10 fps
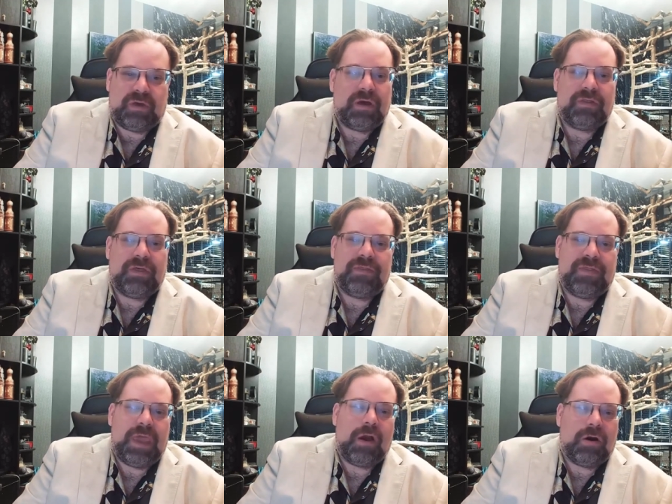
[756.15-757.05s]
that
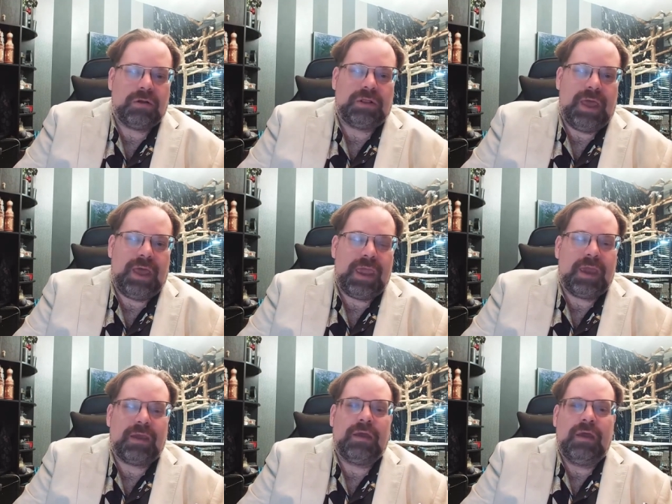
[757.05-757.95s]
they are
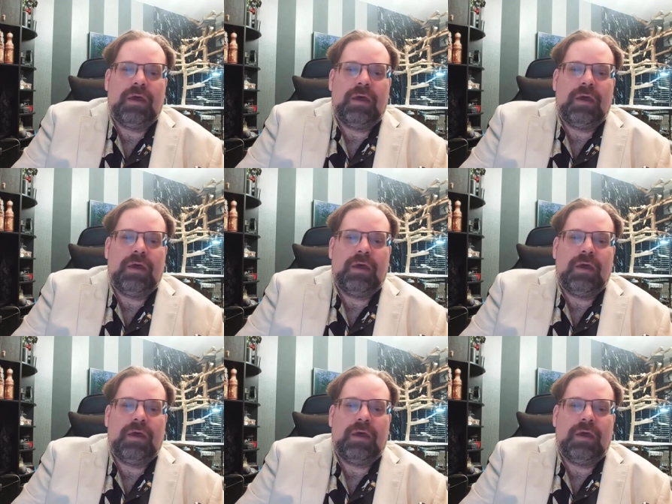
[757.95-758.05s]
laying